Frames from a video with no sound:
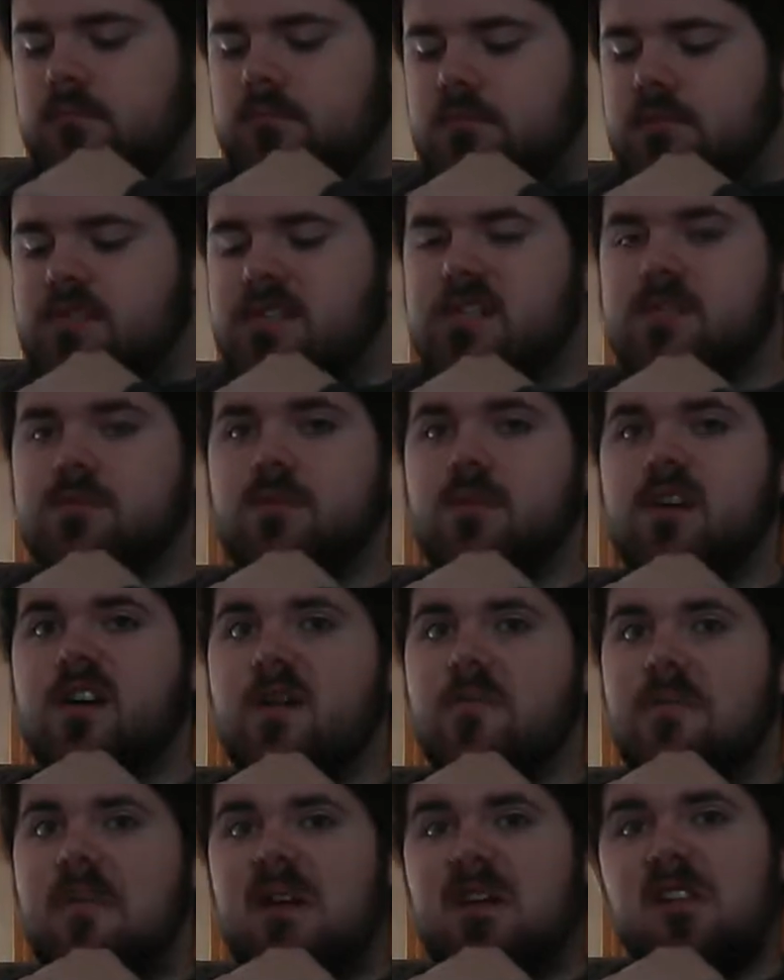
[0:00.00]
Since we're
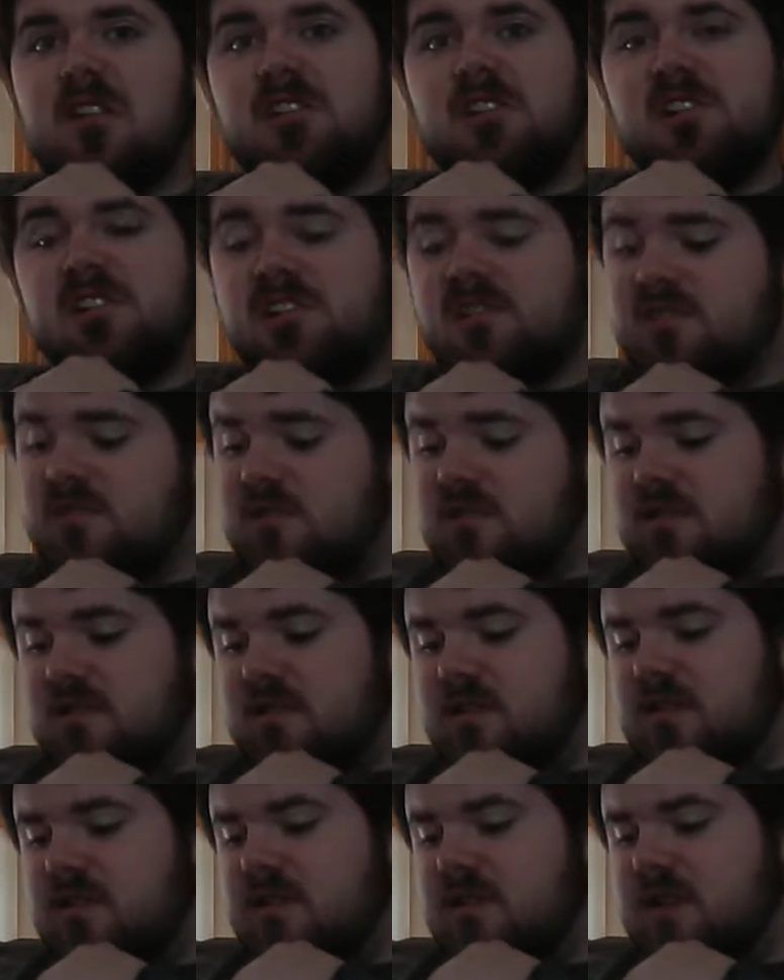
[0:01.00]
in America,
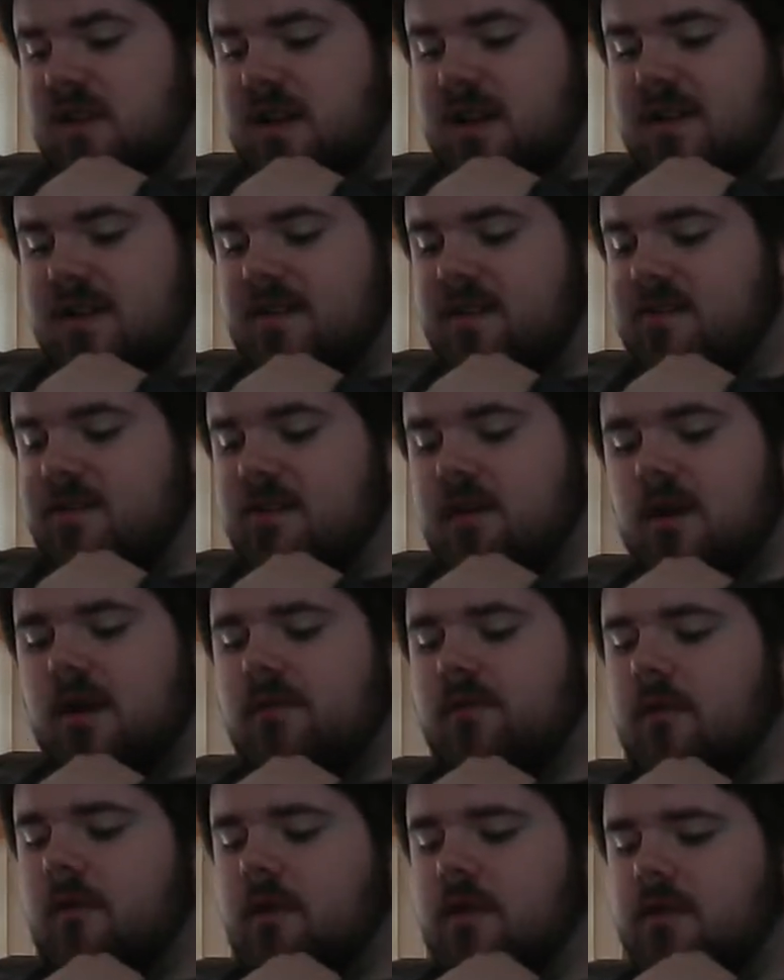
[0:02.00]
I ain't gonna go
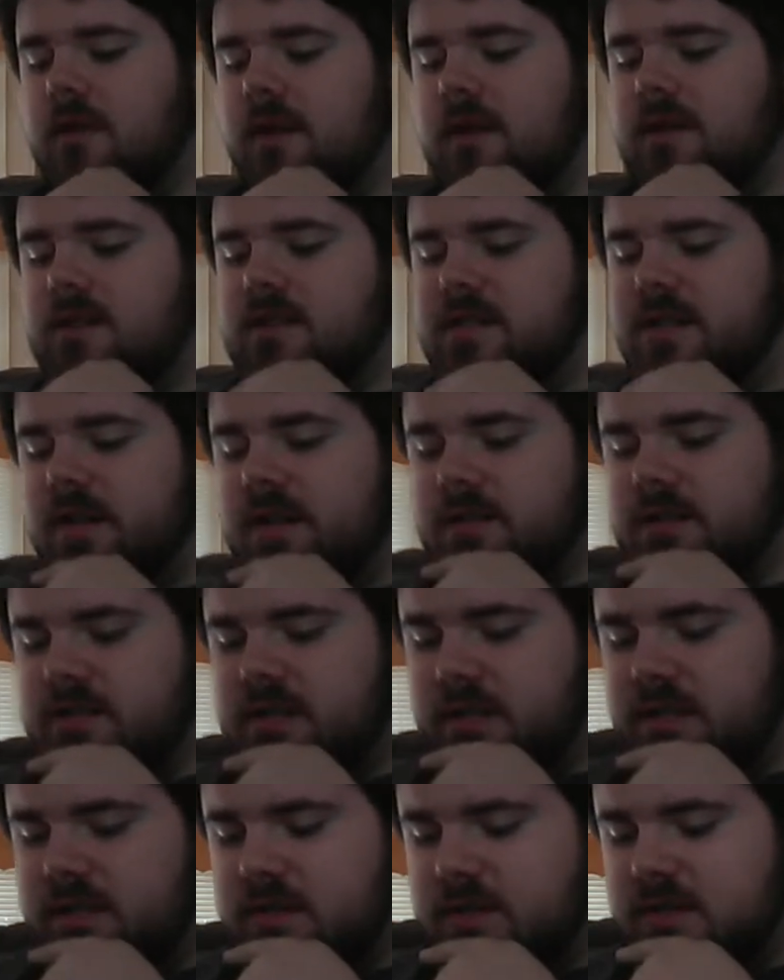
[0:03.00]
over all that
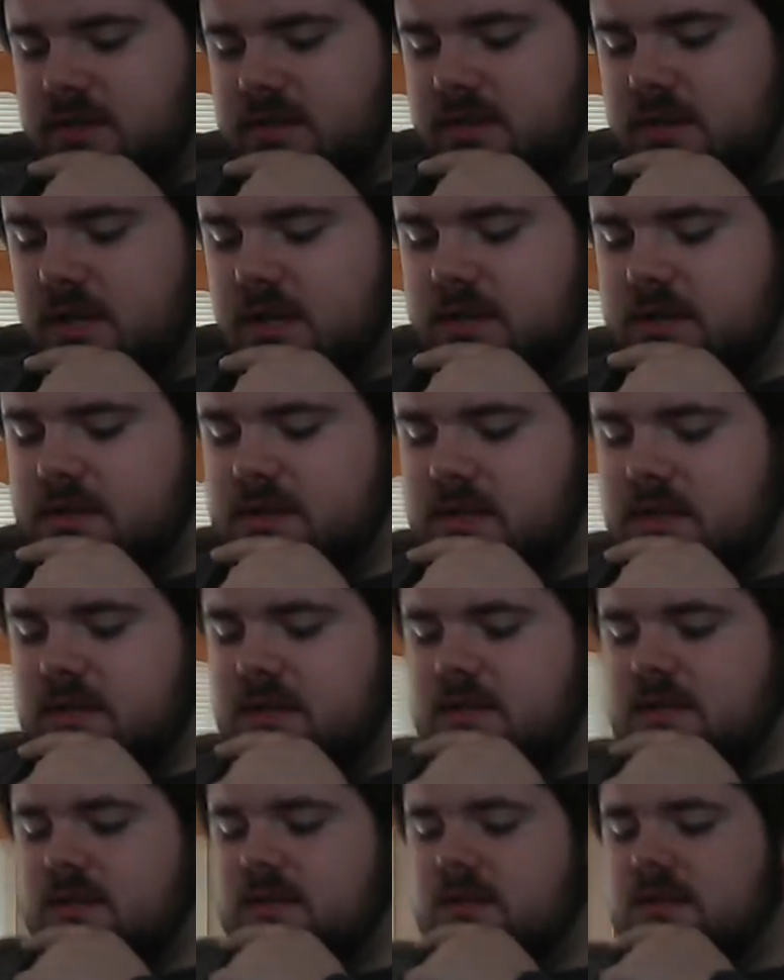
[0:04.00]
Celsius
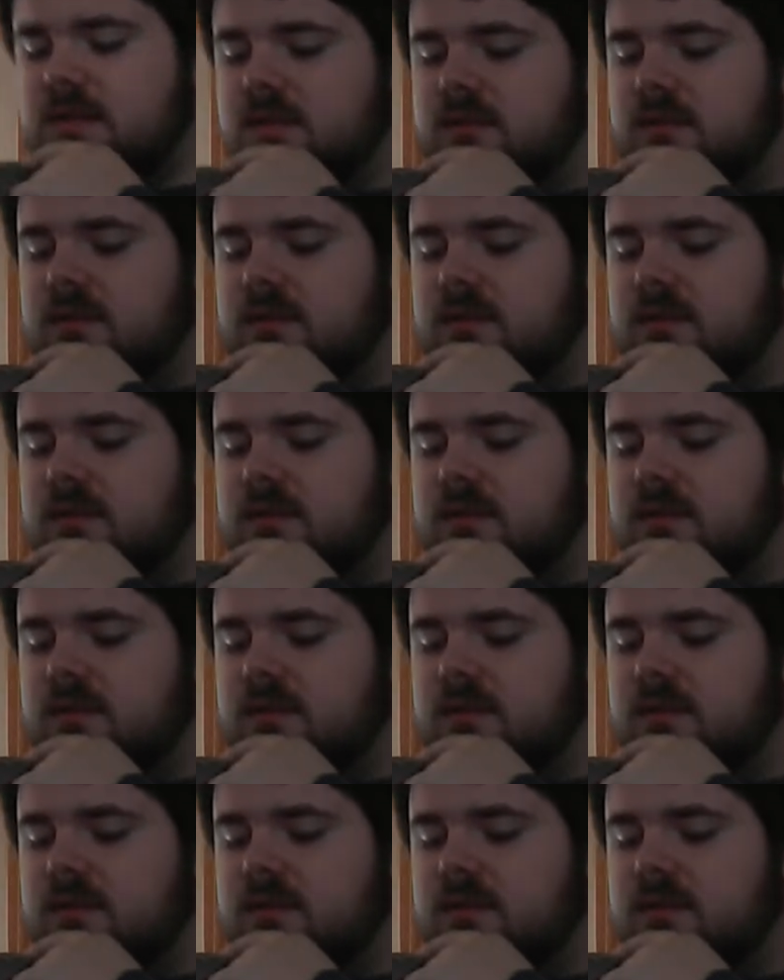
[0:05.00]
nonsense.